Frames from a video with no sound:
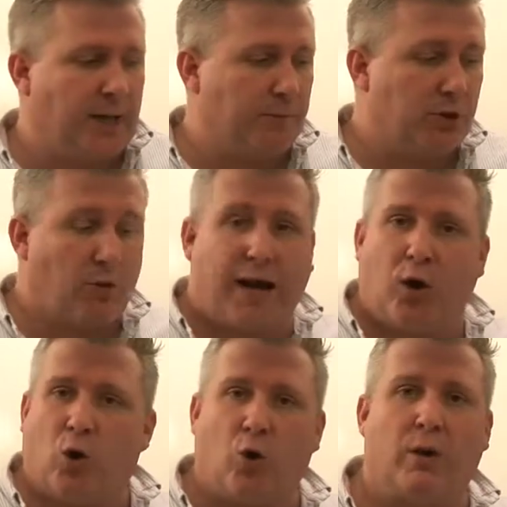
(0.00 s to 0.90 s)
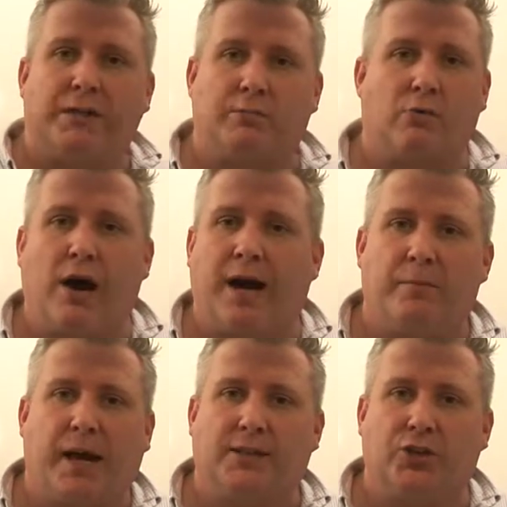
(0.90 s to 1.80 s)
So I always brine
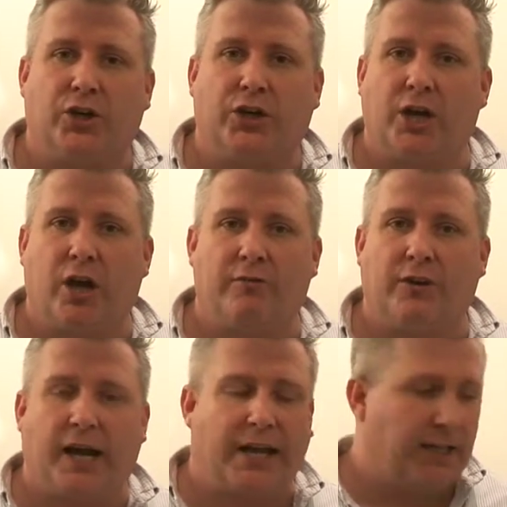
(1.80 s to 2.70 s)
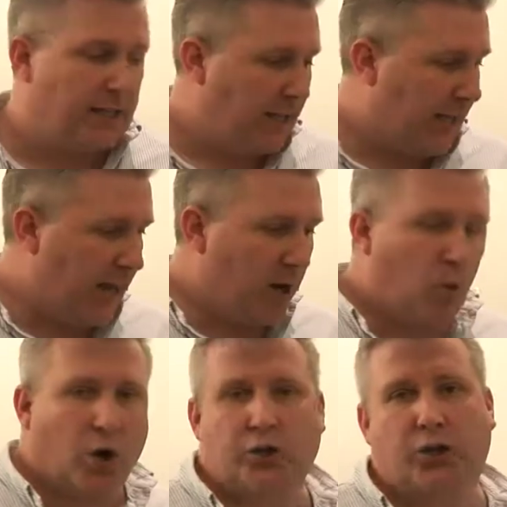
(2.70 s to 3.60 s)
my turkey overnight in a
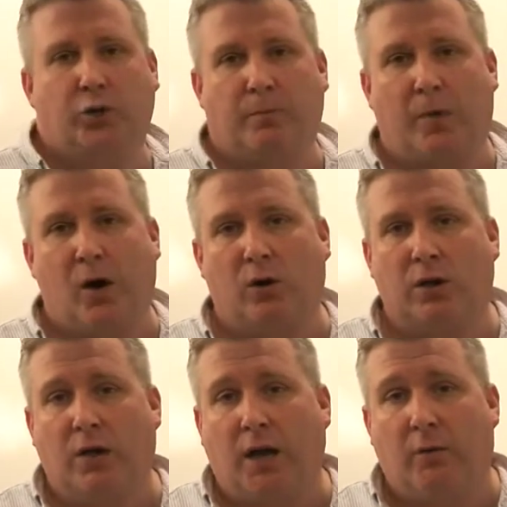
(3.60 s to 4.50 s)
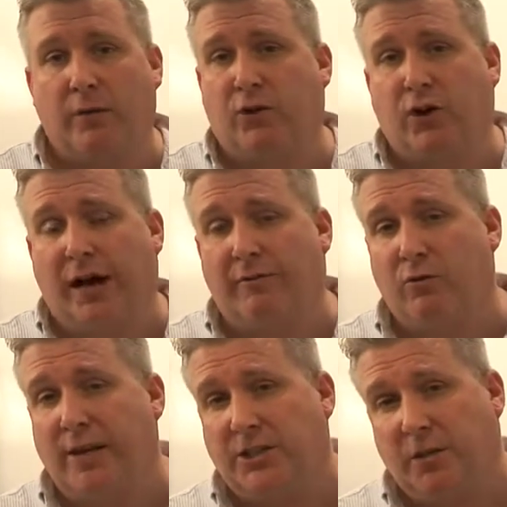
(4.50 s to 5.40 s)
washing up bowl. We're going to have a
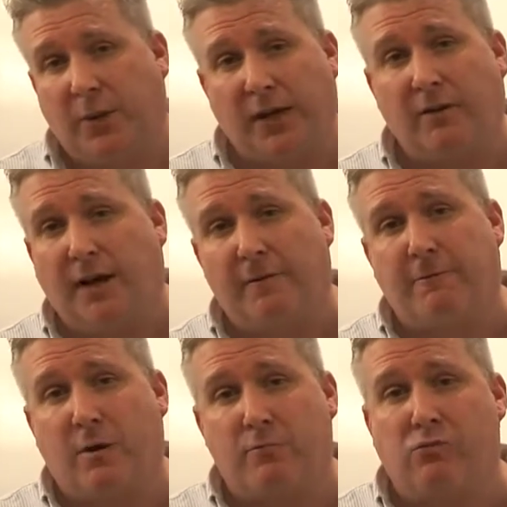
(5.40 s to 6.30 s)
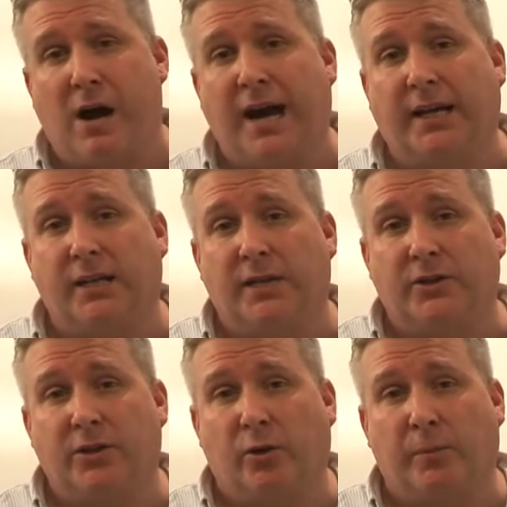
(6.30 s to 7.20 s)
recipe for a brine
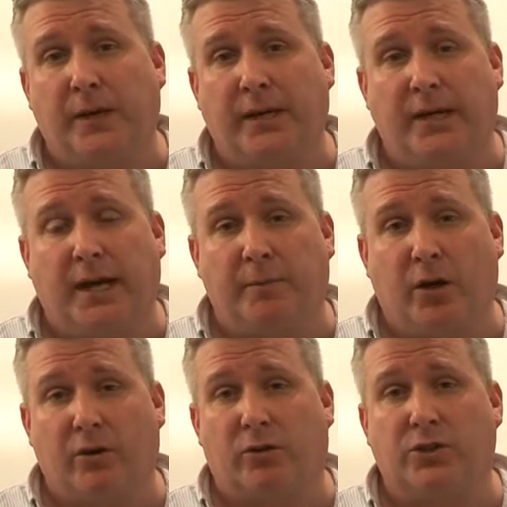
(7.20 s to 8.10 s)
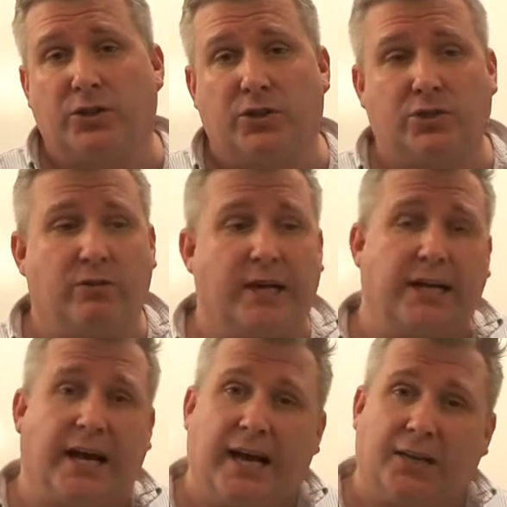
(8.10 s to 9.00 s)
that will be going across the
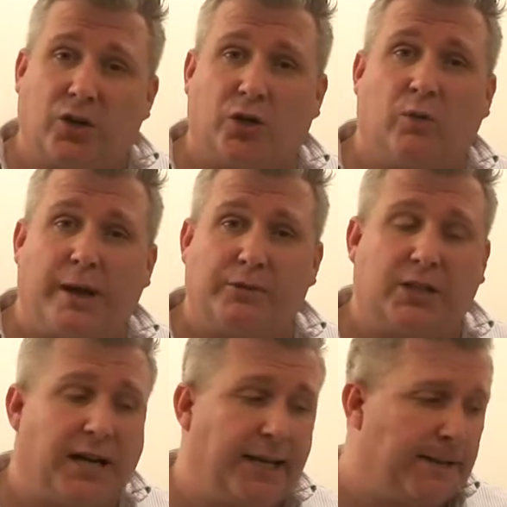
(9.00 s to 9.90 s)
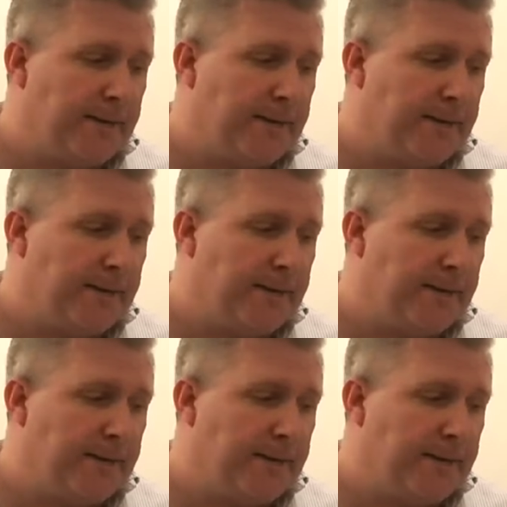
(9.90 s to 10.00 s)
screen and on the website.